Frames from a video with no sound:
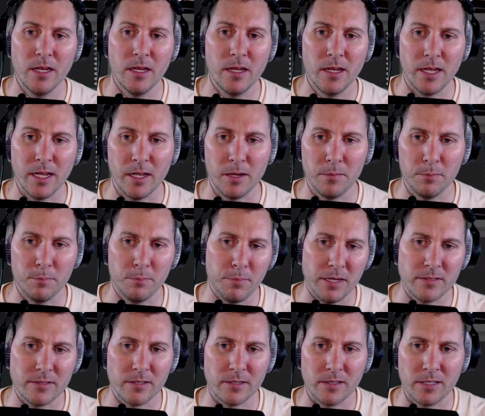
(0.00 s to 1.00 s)
And
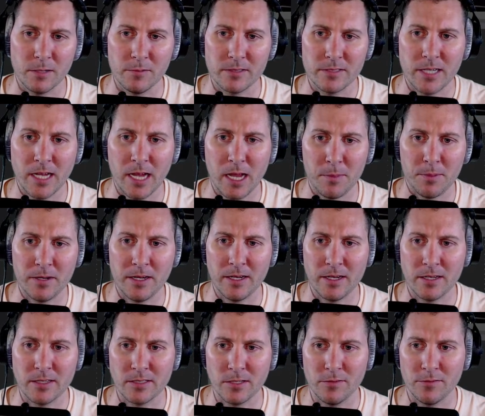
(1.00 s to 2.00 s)
basically what's happening
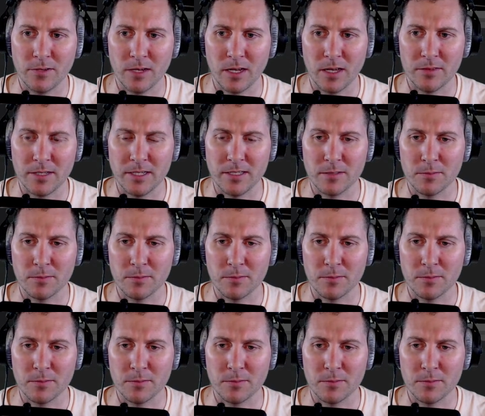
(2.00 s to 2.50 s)
is you've got these